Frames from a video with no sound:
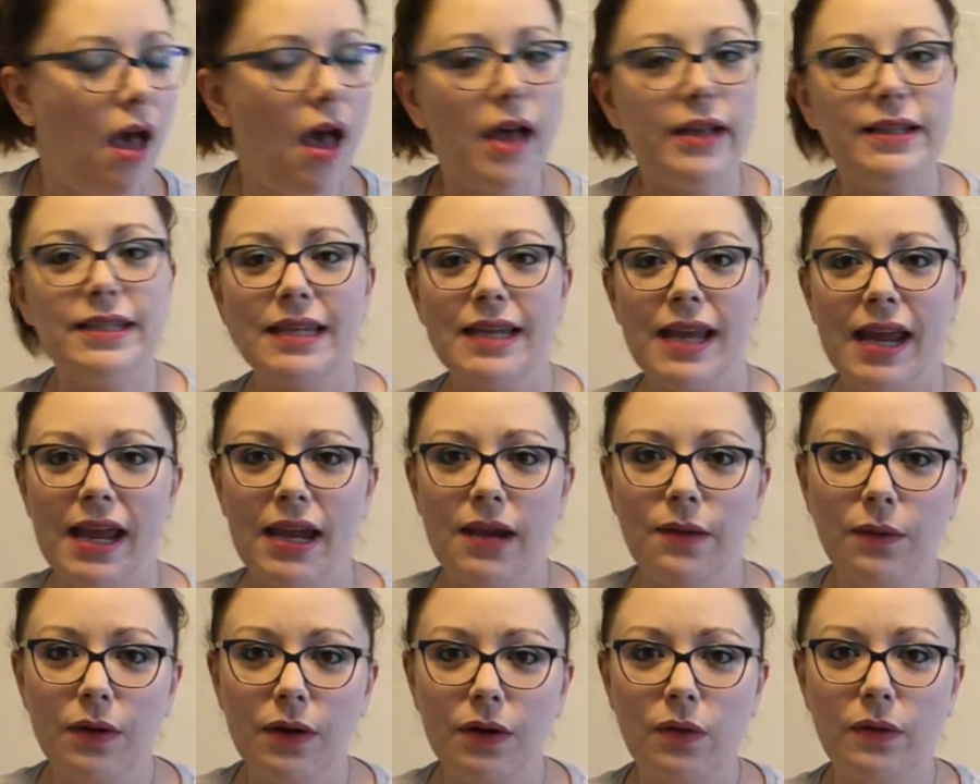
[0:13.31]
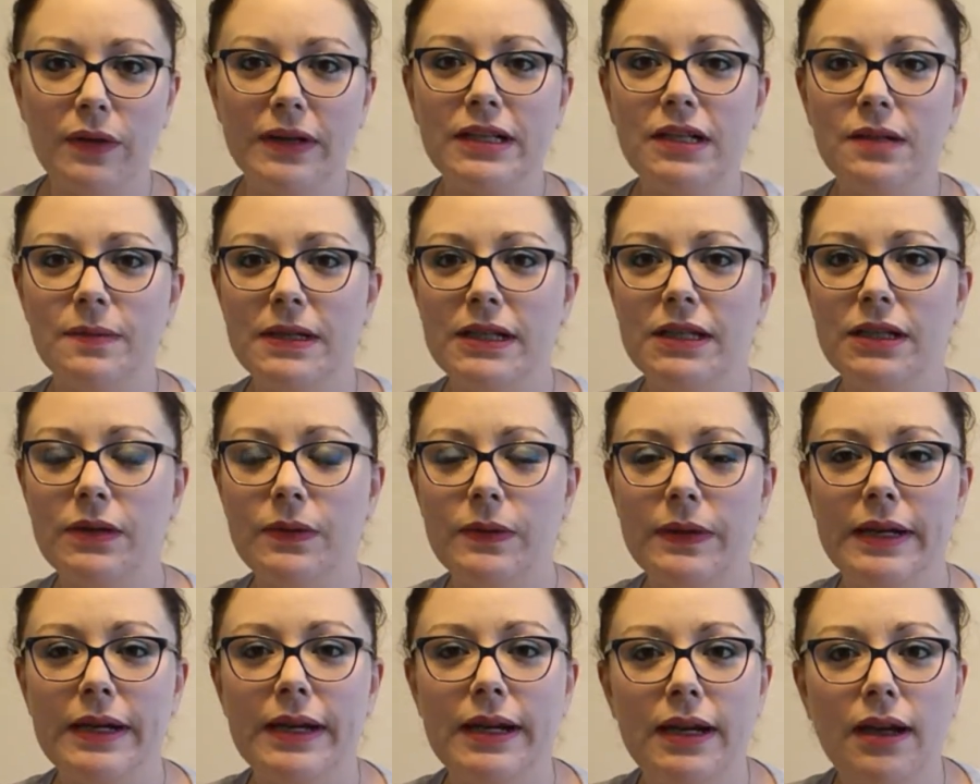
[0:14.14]
Today we're going to be
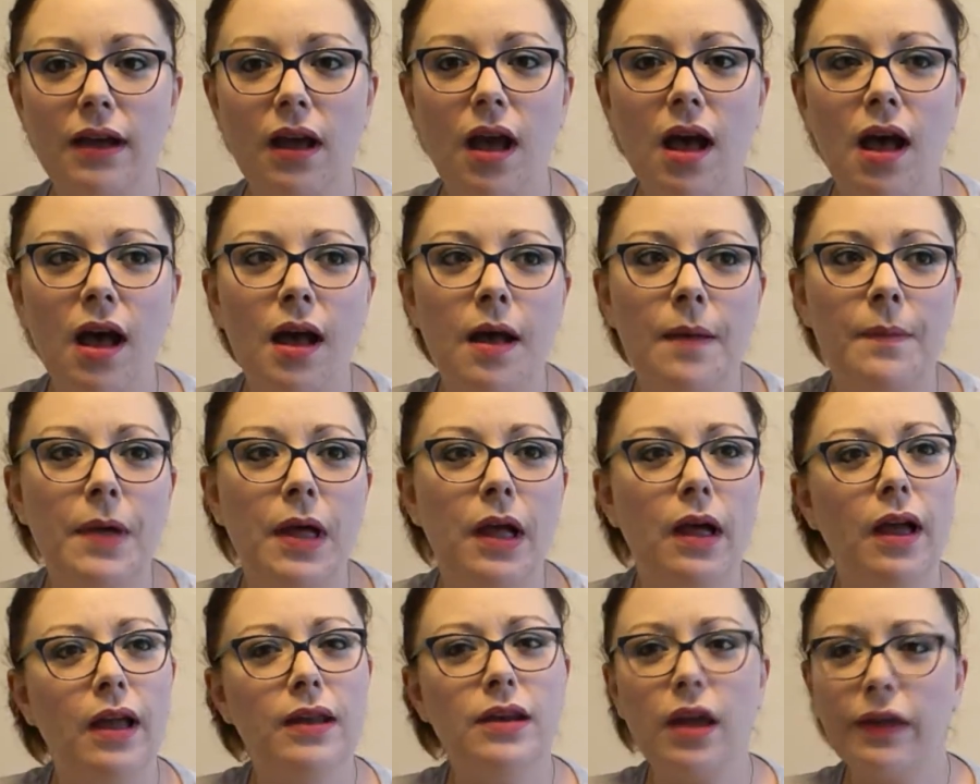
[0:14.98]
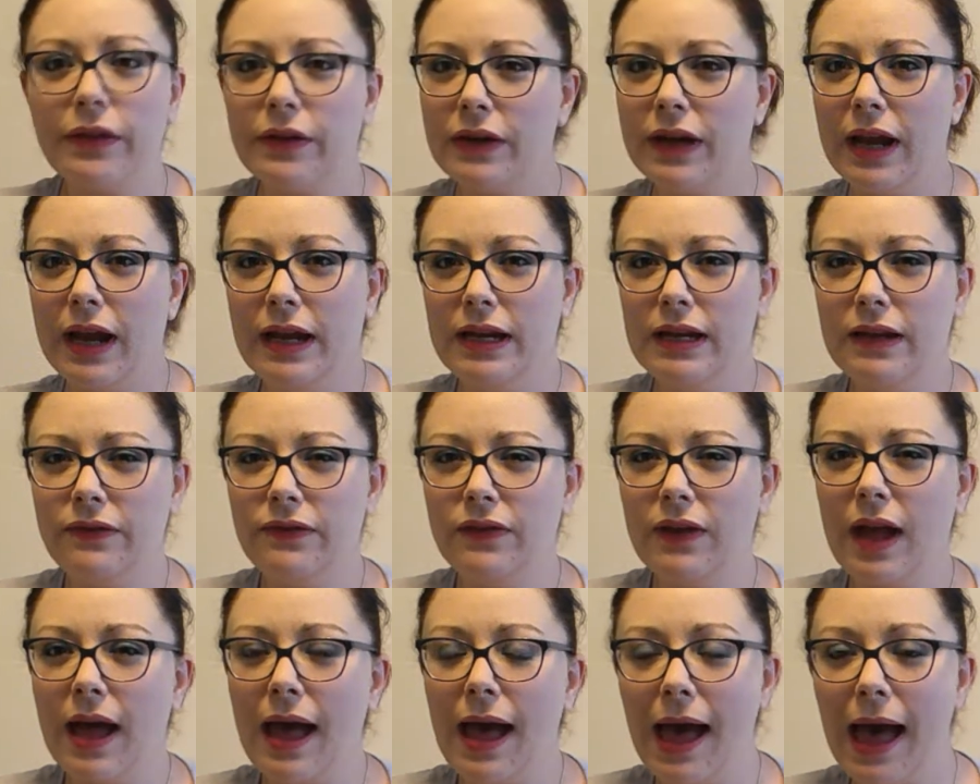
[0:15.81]
doing another kind of
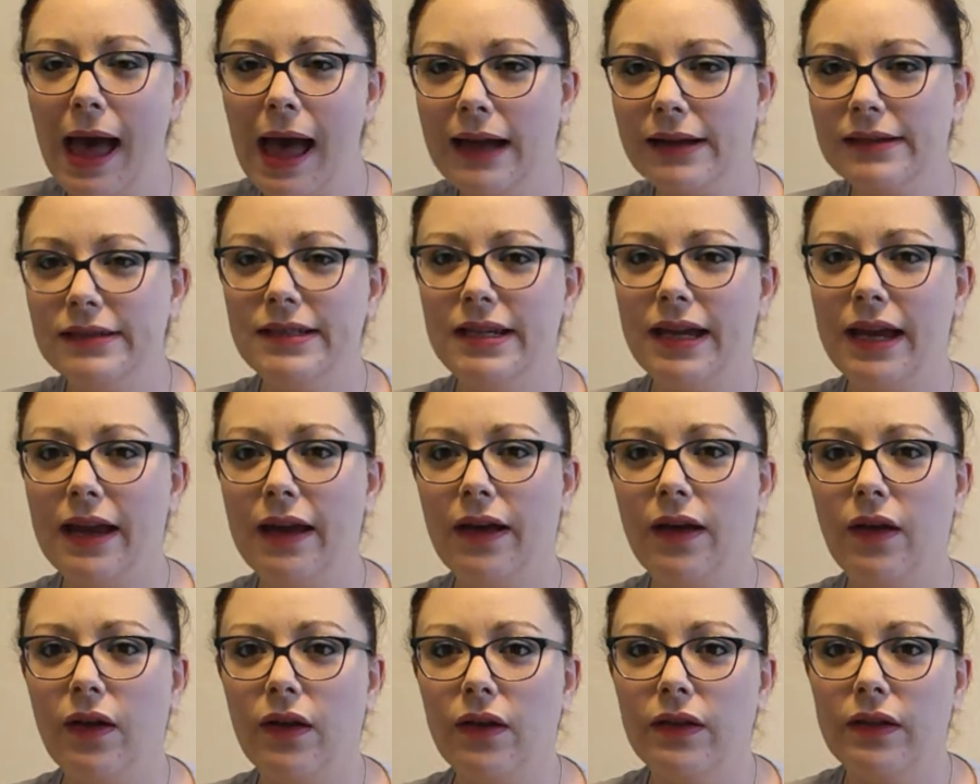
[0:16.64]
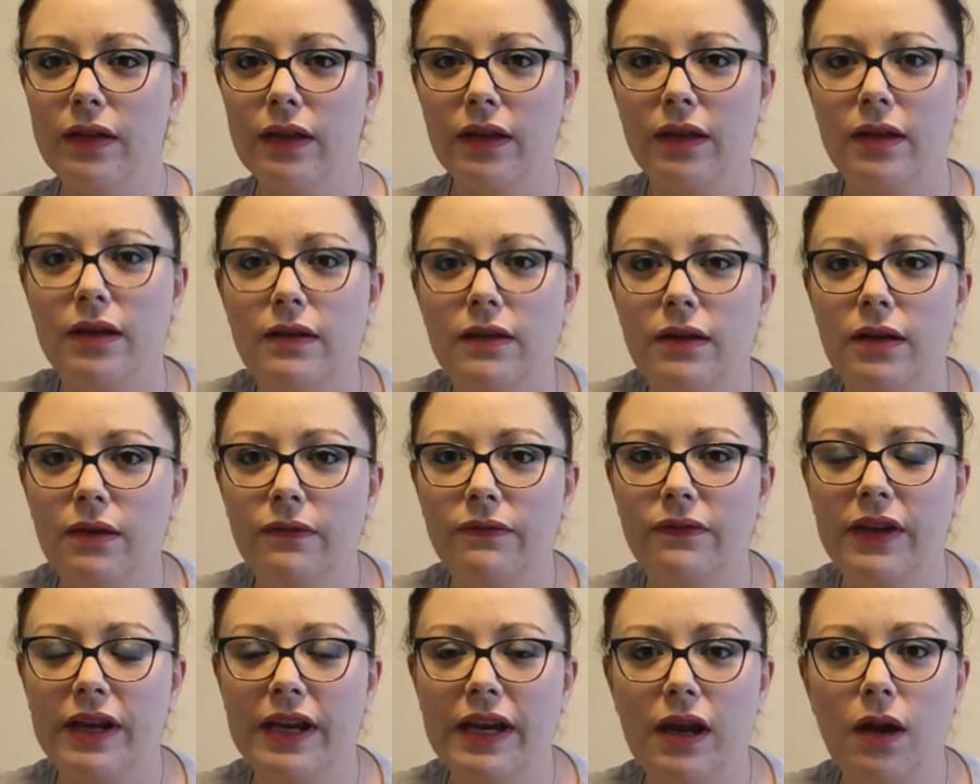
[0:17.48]
cocktail
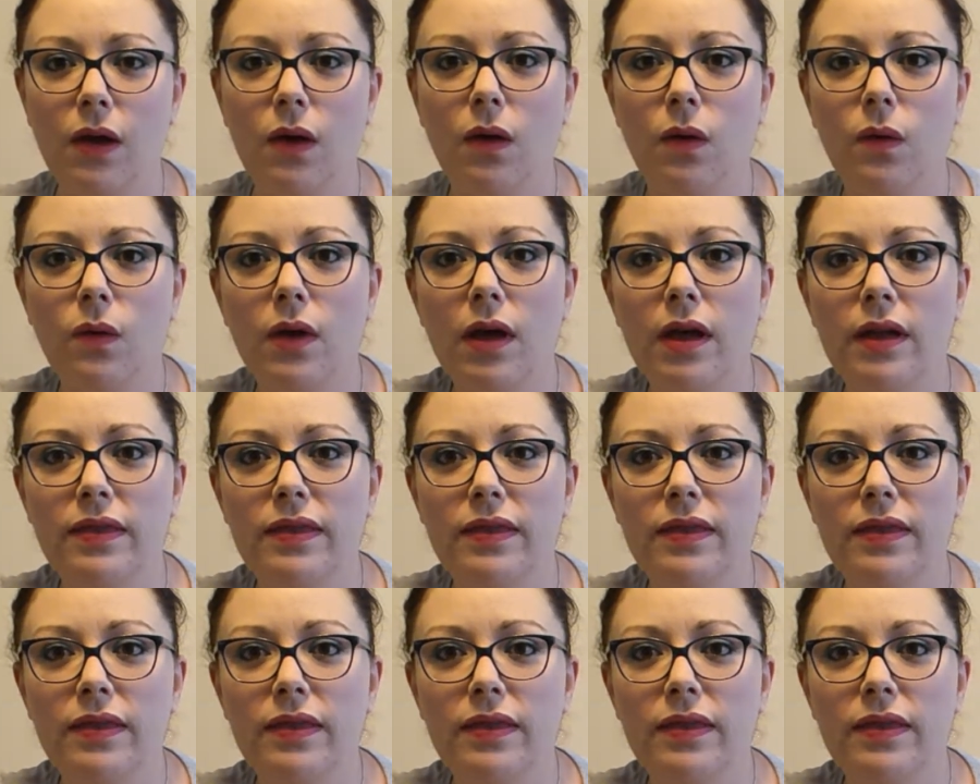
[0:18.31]
video.